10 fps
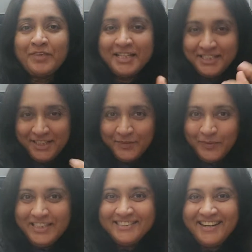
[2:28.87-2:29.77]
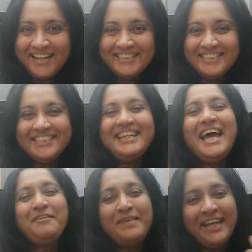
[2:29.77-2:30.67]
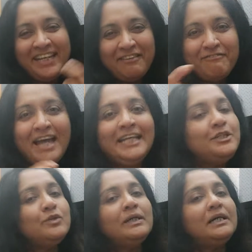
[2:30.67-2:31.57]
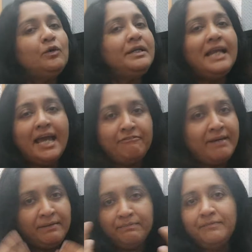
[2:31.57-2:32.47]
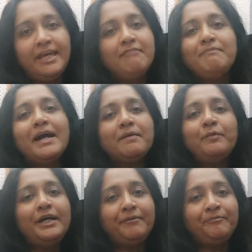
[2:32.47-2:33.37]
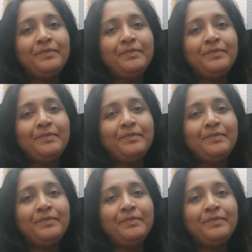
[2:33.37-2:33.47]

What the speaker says: She took the structure and made it valid to her own life and gave back a poem.